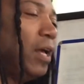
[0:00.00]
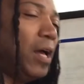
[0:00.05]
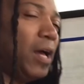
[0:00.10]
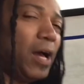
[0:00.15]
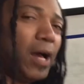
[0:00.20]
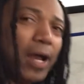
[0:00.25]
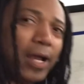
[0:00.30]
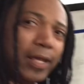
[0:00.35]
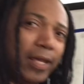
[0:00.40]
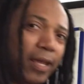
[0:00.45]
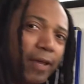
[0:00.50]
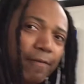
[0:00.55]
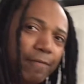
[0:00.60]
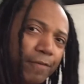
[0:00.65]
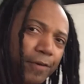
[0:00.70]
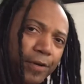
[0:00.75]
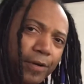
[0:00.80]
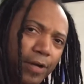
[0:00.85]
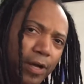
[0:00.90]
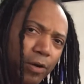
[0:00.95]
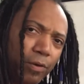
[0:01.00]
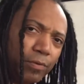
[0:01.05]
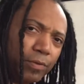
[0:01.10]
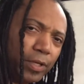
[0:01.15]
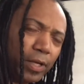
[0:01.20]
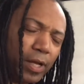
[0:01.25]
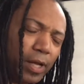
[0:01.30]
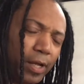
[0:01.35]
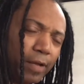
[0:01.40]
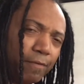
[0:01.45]
I don't think
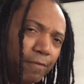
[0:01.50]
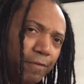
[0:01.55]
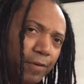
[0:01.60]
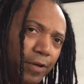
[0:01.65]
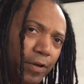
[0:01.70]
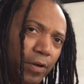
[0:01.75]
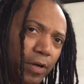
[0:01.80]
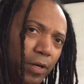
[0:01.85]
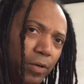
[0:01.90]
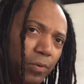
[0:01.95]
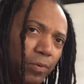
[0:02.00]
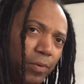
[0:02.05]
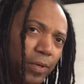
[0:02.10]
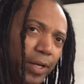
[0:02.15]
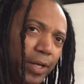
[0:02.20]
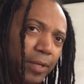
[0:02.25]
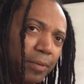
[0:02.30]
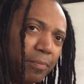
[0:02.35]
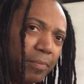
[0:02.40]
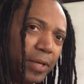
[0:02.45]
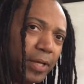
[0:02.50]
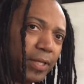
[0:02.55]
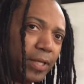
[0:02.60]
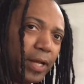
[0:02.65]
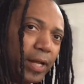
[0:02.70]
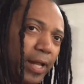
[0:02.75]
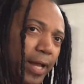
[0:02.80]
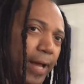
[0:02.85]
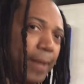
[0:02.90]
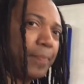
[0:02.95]
I can figure out a way to make that
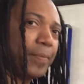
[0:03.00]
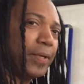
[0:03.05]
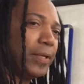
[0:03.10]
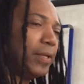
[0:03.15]
happen.